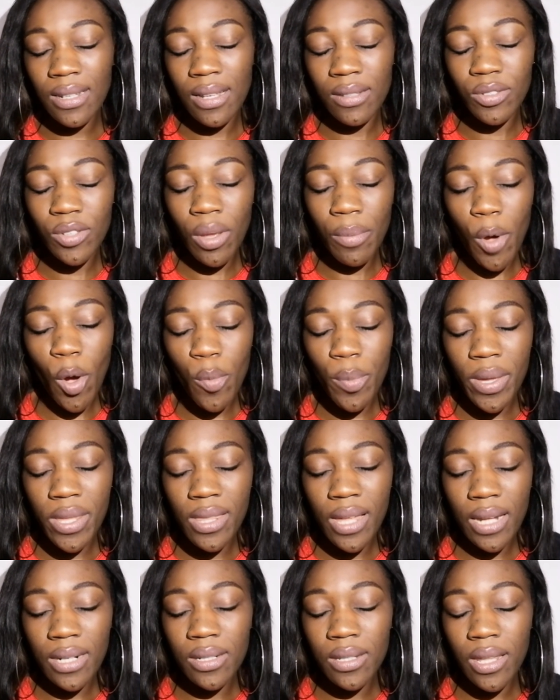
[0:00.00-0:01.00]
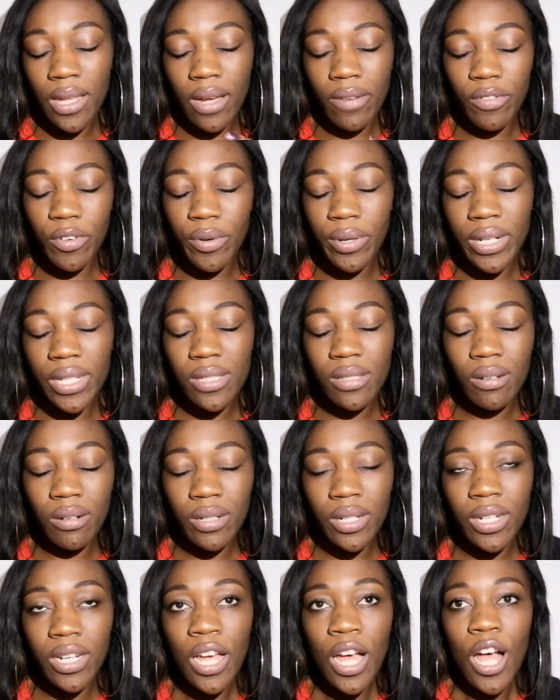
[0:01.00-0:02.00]
And so I'm hoping that they have already
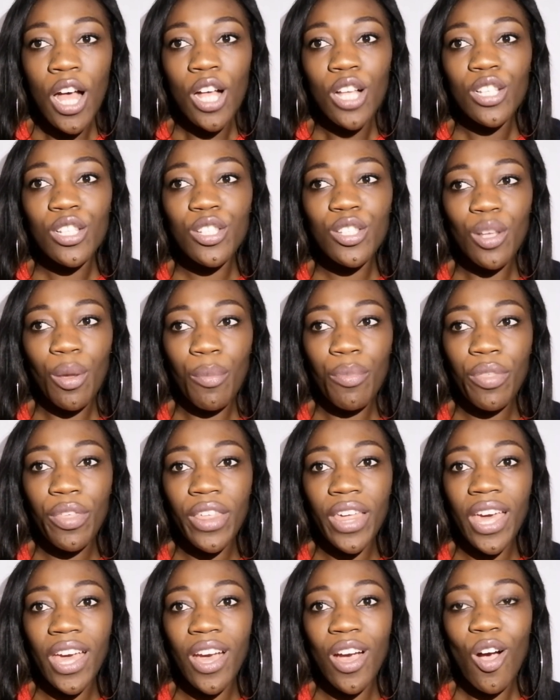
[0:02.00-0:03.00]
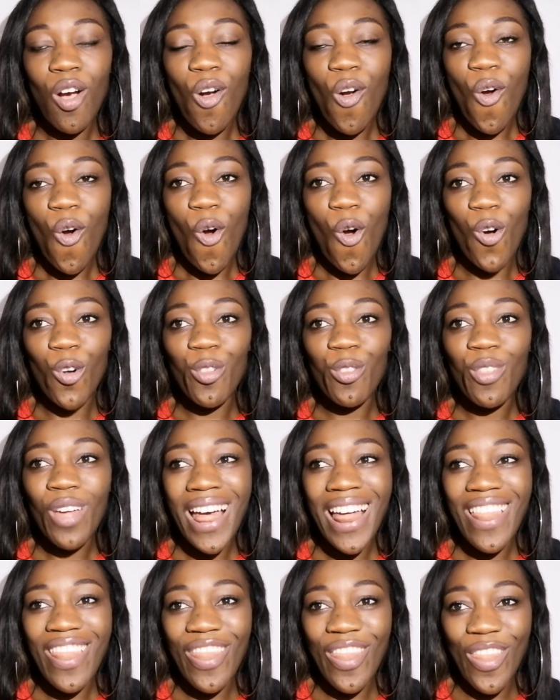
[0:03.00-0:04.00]
started something on
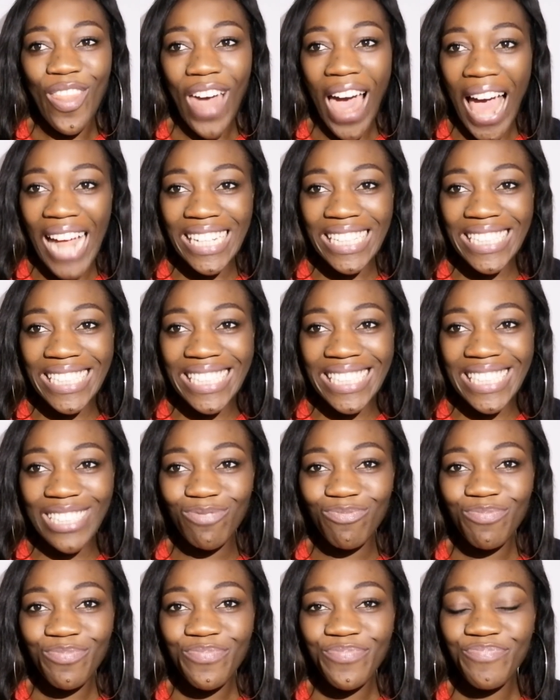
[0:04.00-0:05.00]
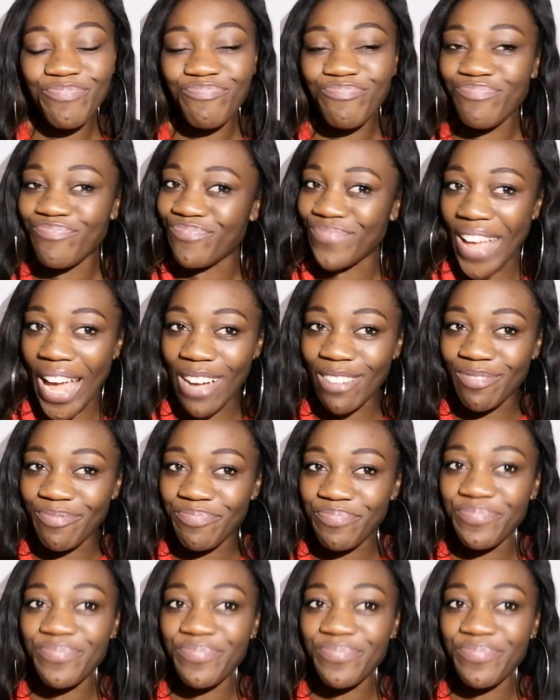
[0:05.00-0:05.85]
that. Now,